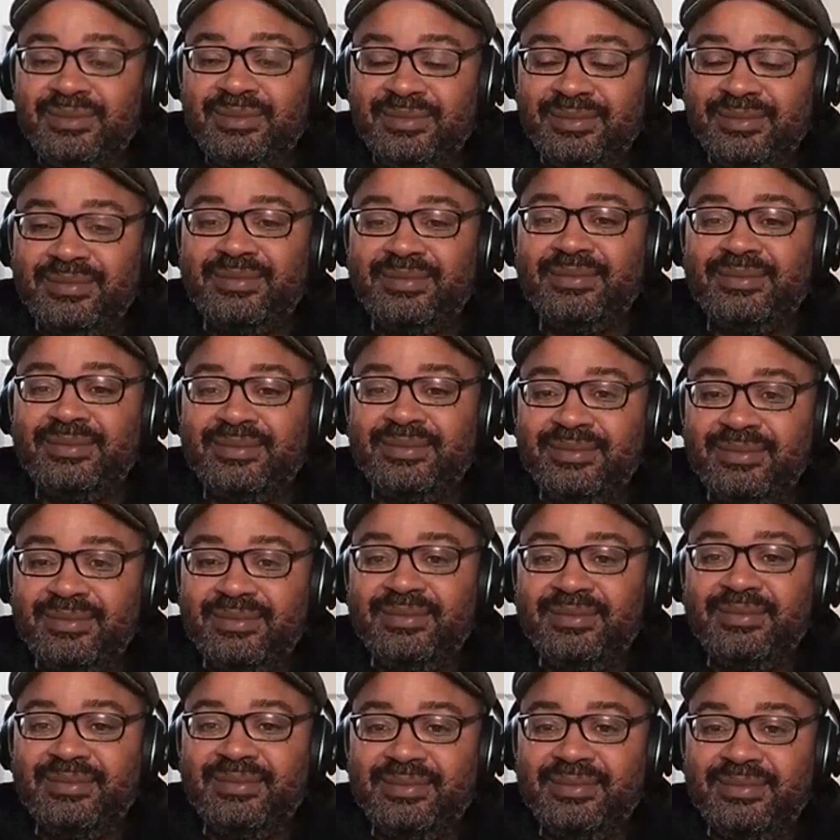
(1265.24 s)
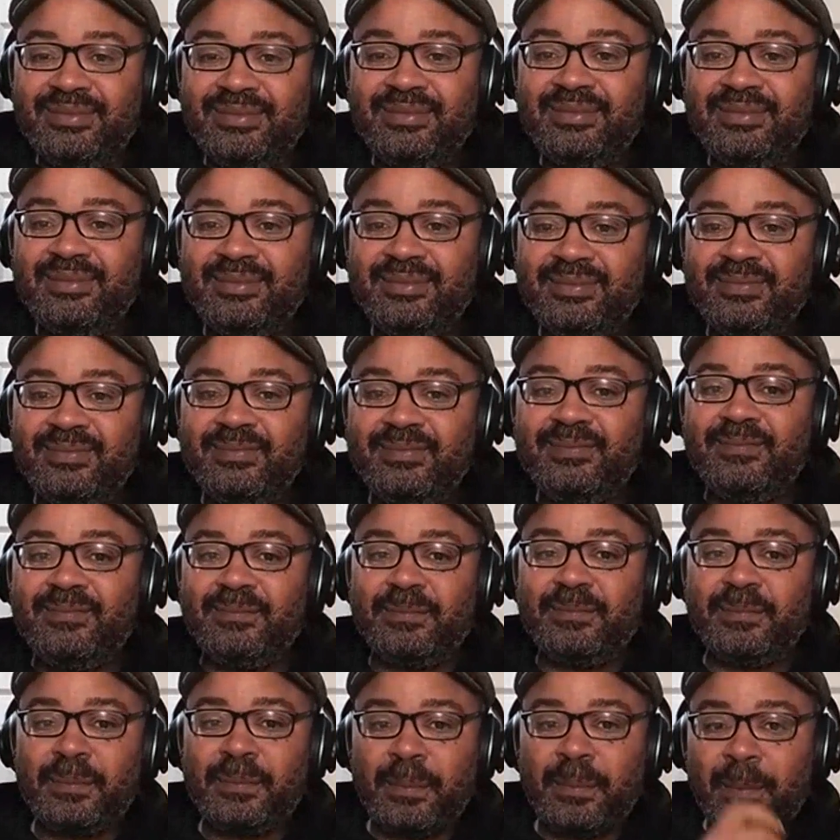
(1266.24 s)

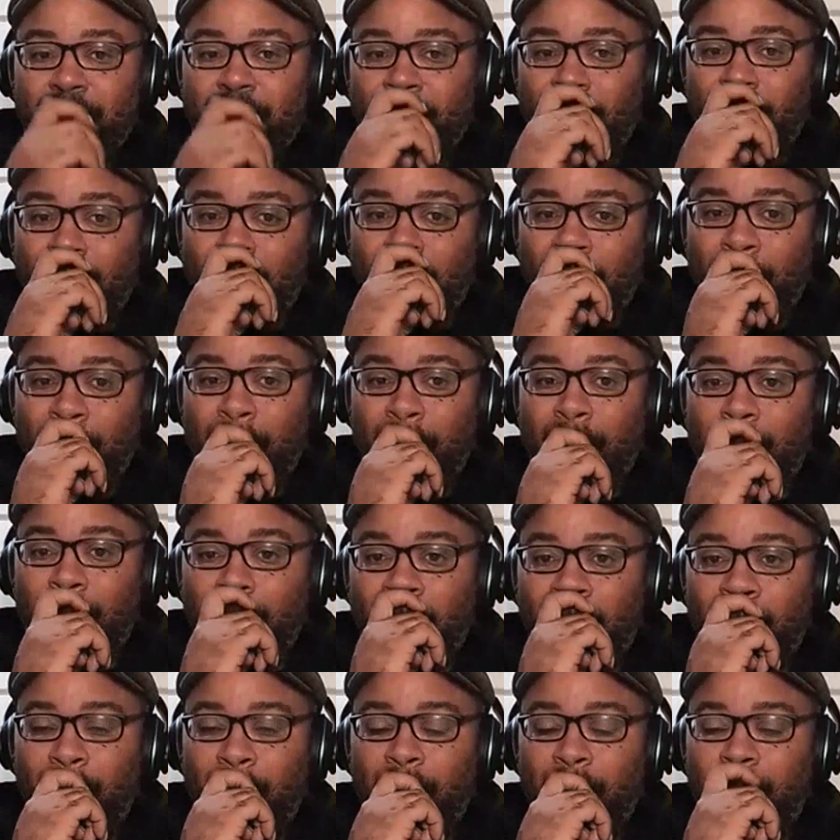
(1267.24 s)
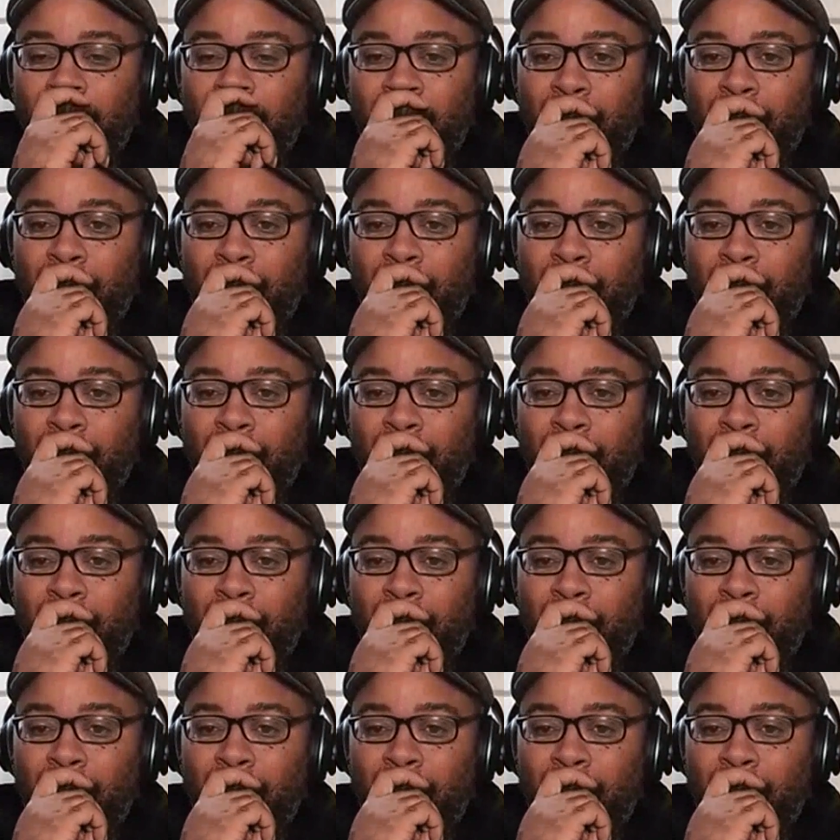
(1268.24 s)
(not speaking)